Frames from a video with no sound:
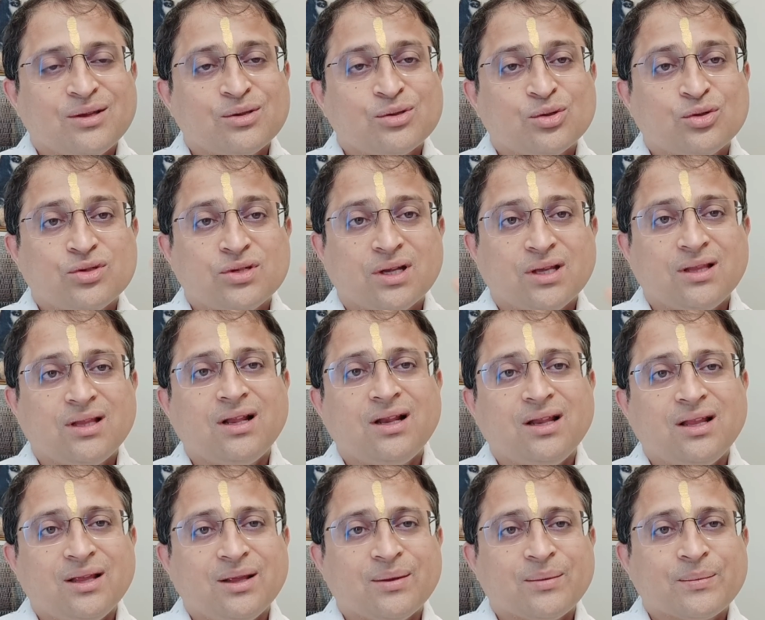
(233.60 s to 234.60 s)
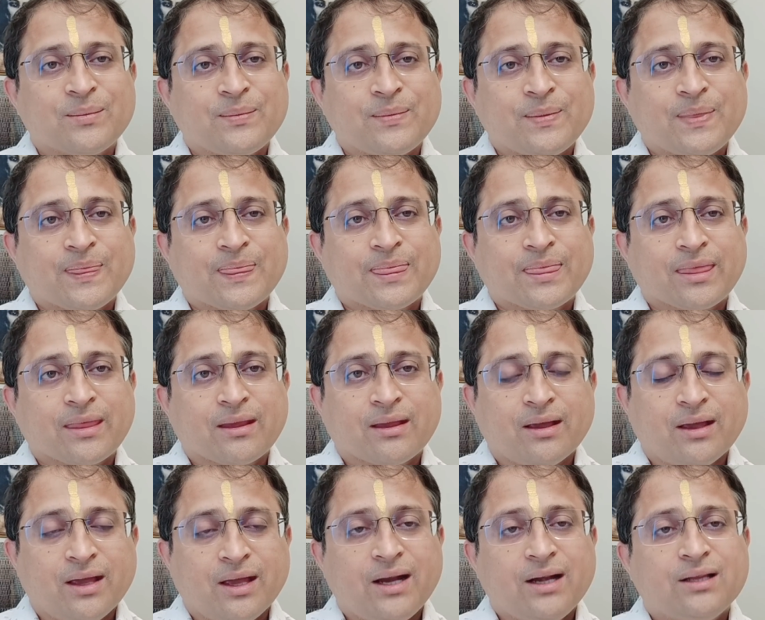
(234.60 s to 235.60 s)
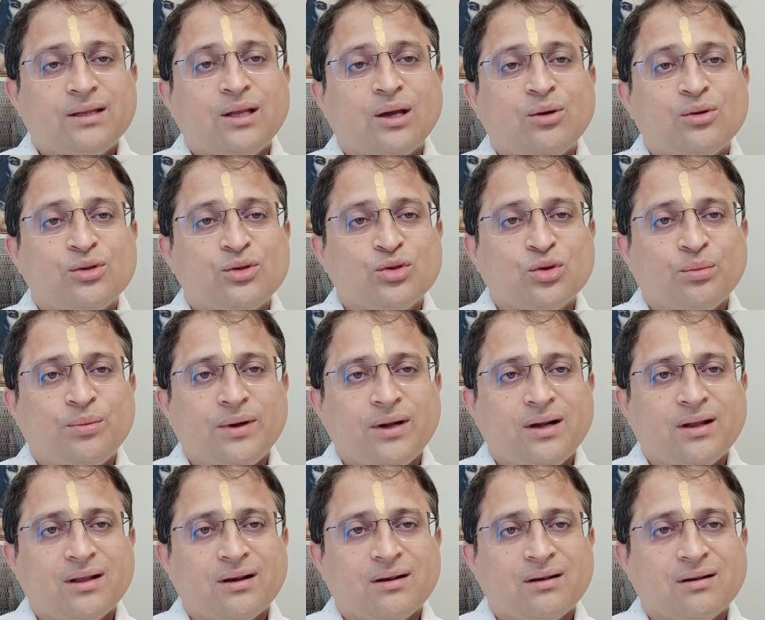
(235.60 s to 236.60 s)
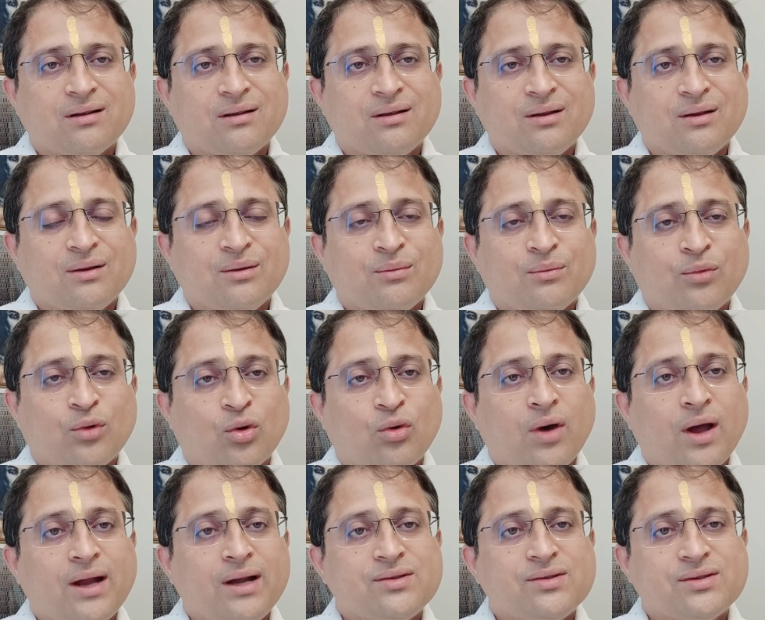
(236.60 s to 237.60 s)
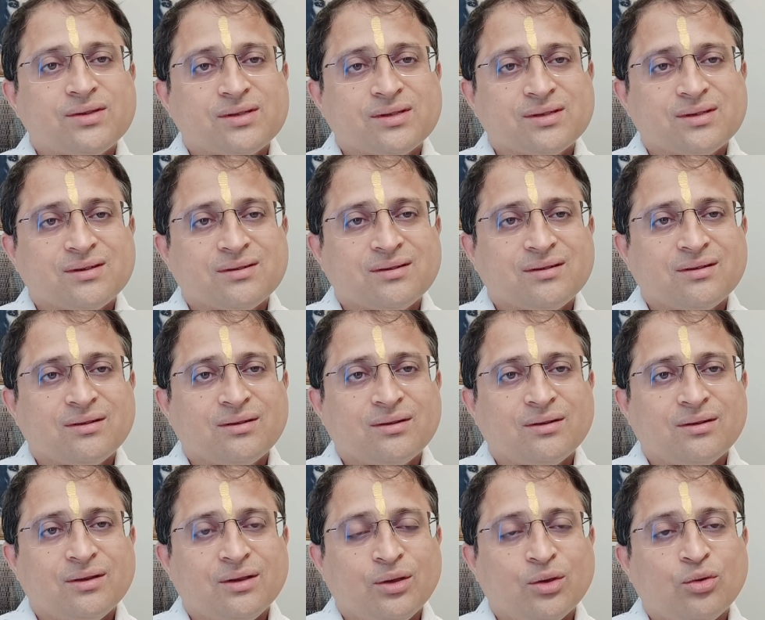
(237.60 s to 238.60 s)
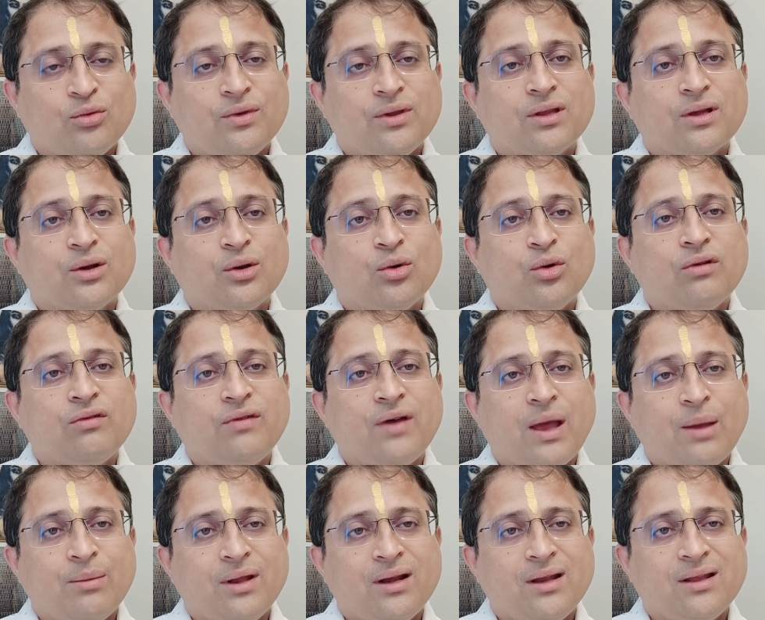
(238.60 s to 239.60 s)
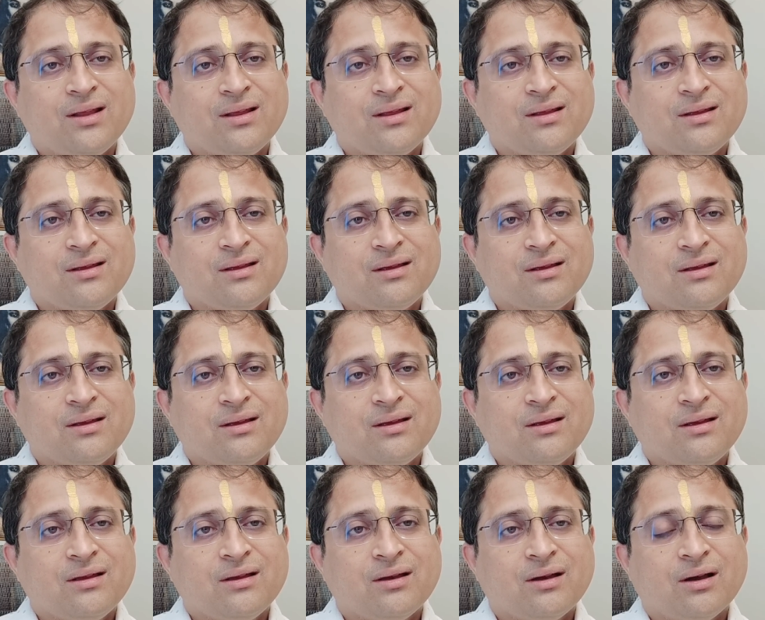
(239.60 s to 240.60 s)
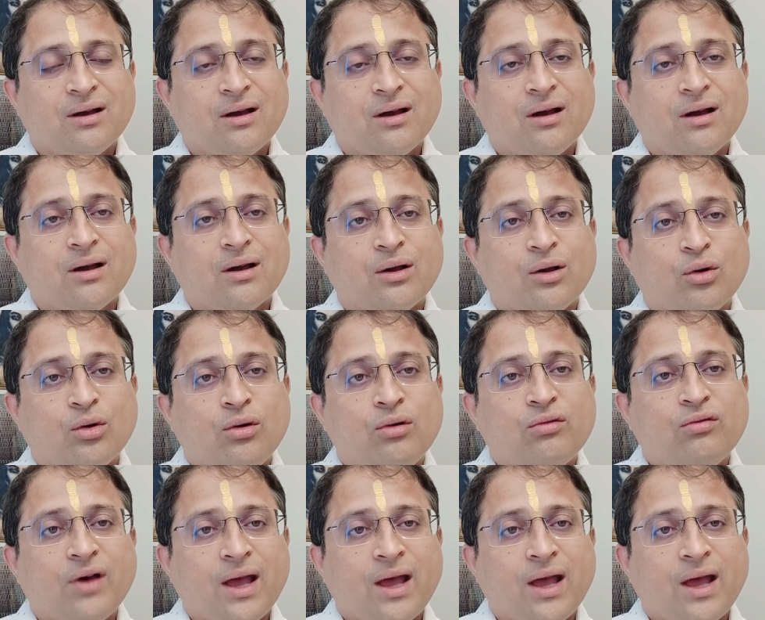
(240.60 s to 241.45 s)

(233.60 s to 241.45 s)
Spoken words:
So generally, 8th house Jupiter provides you with a good family, a good